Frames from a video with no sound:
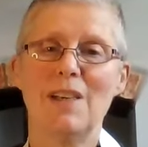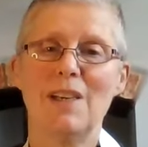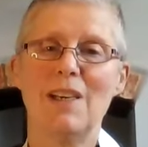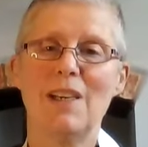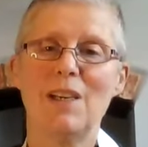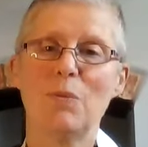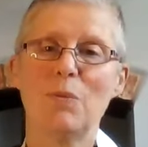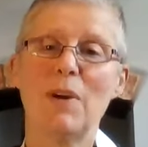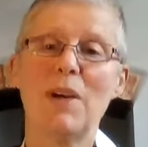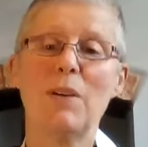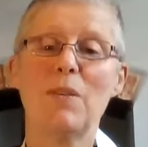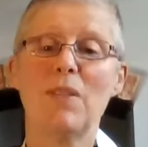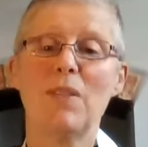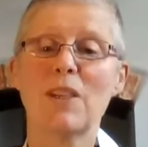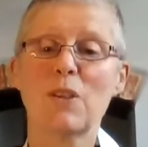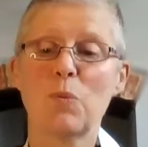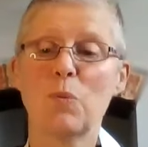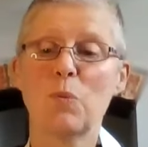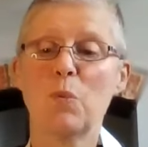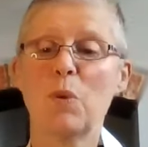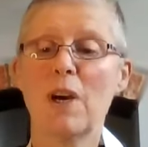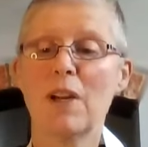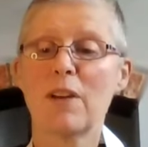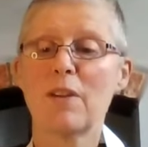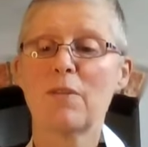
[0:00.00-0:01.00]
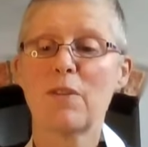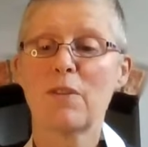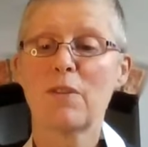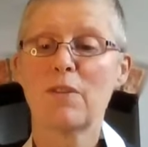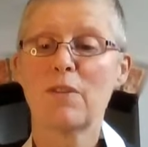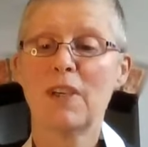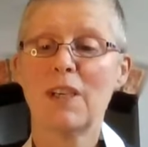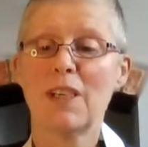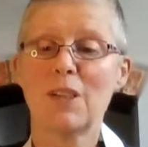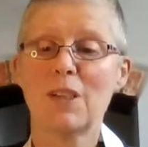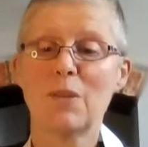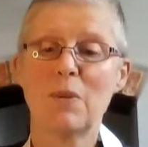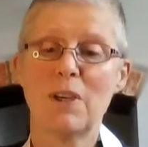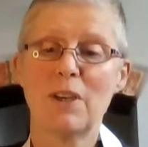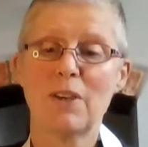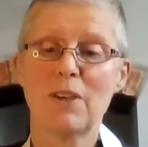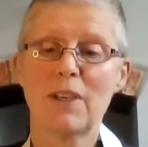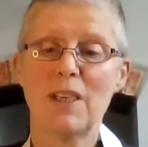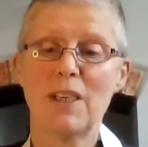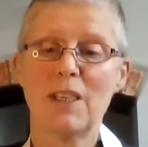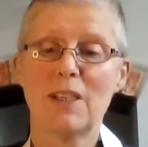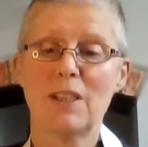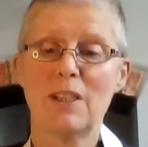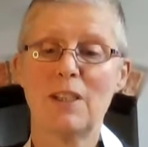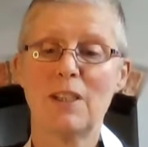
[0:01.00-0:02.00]
In a way, that's one of the things we're
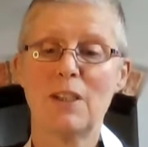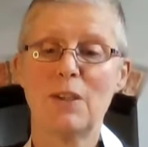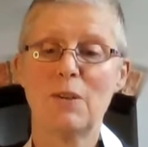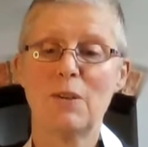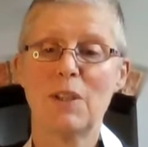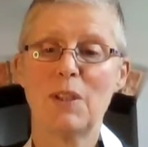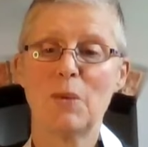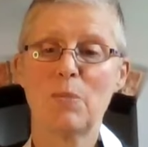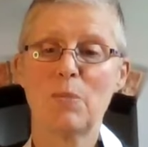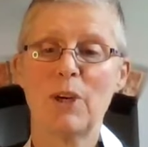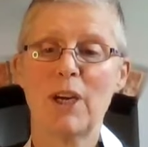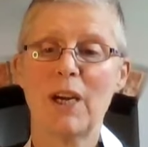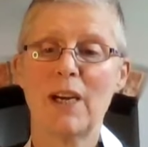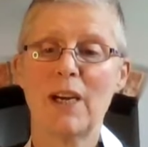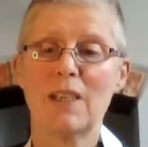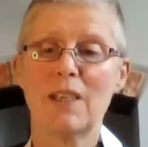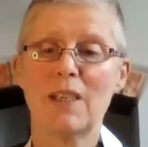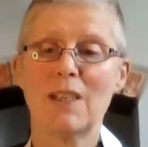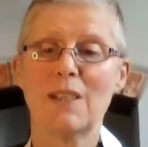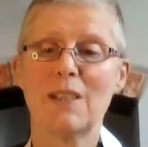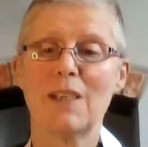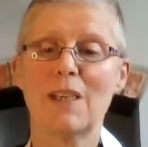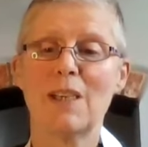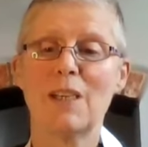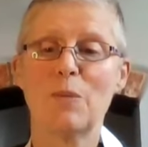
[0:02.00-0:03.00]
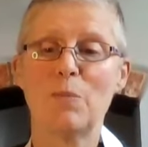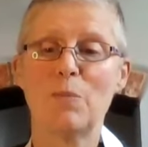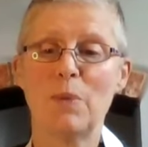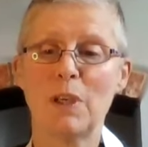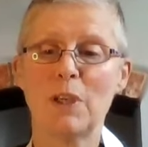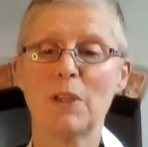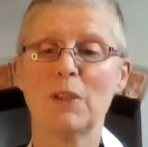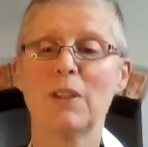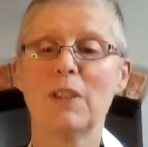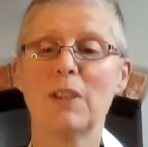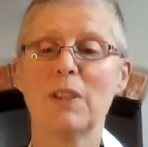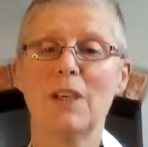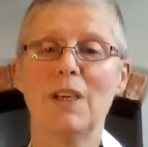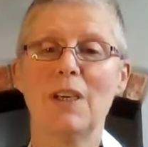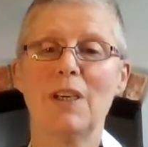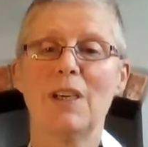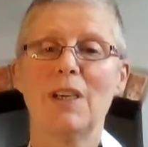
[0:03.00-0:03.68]
looking to do in the practice, is build